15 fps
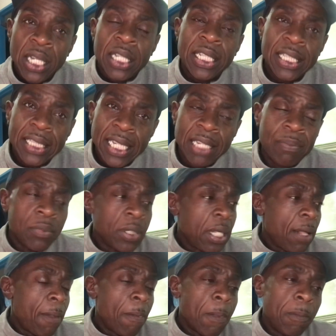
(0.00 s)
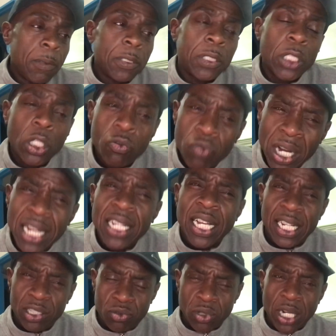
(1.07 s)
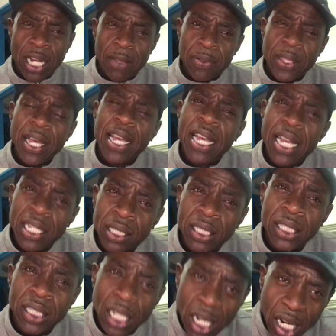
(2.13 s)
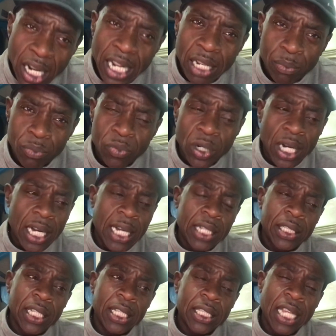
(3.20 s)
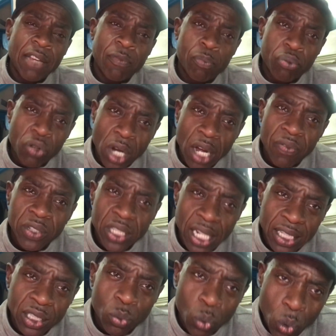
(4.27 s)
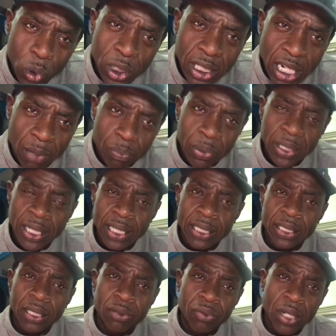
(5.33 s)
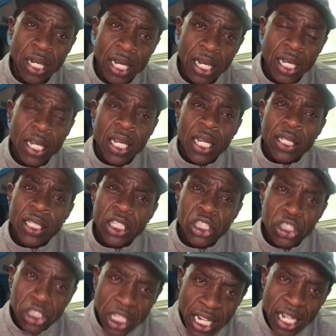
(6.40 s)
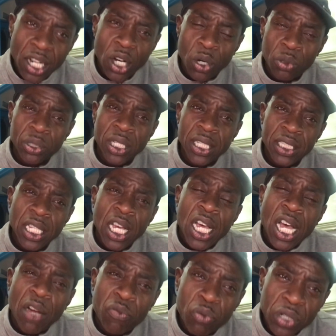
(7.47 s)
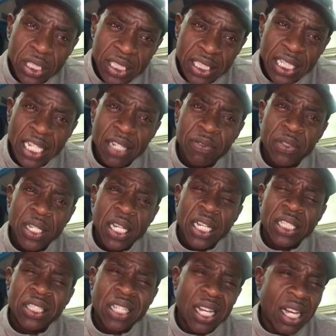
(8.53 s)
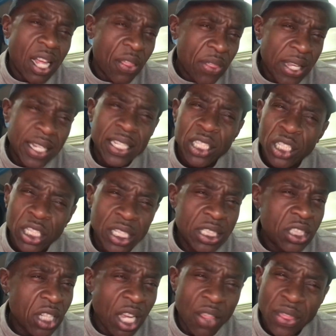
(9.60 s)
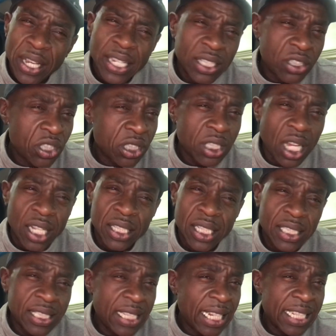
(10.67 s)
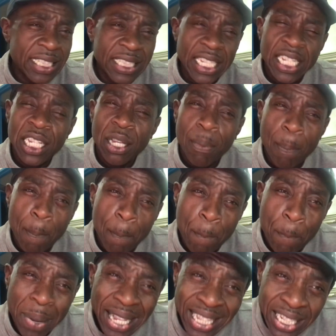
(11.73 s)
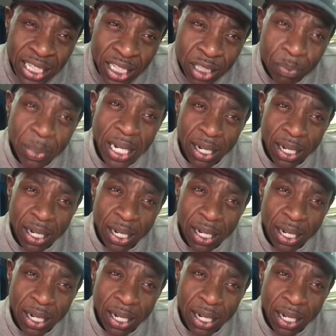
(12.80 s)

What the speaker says: you see, do you realise, right, that in the time, right, that they've privatised the water companies, right, the shareholders have received, I think it's just under £60 billion.